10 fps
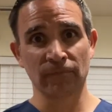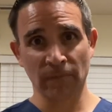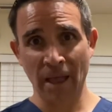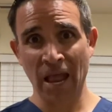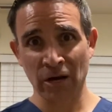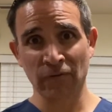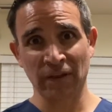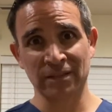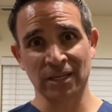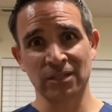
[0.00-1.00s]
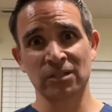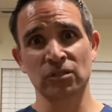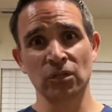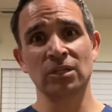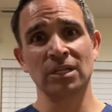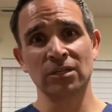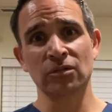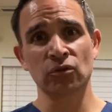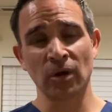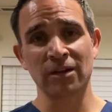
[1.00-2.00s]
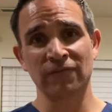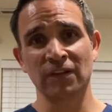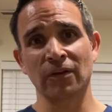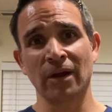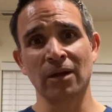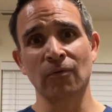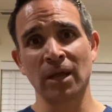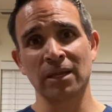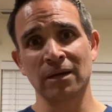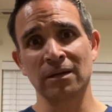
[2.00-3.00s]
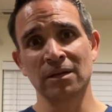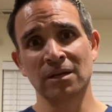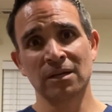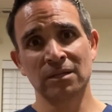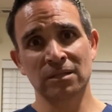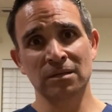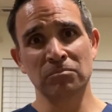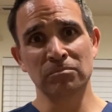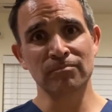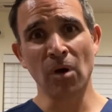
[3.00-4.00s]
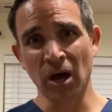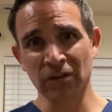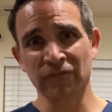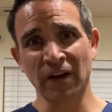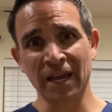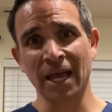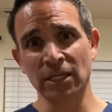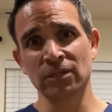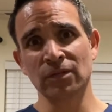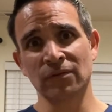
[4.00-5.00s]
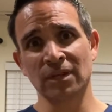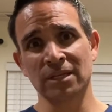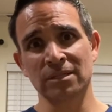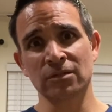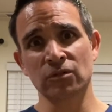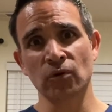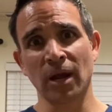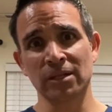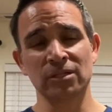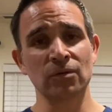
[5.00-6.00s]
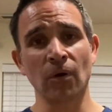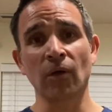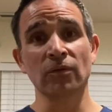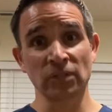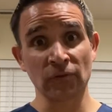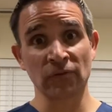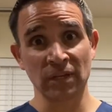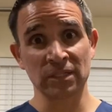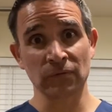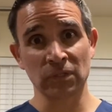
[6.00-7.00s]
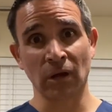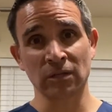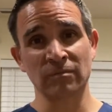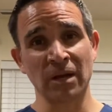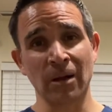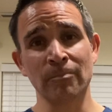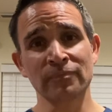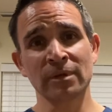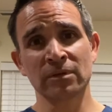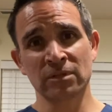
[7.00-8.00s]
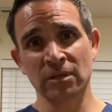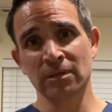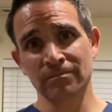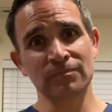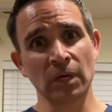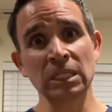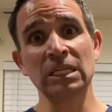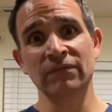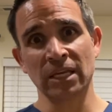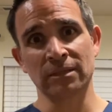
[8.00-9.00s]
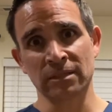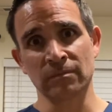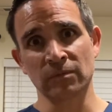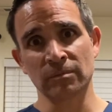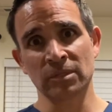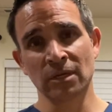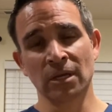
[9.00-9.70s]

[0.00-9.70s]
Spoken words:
aggravate this, and so you need to try to figure out a way to modify how you do things and try to do all those other things that we talked about to alleviate the symptoms.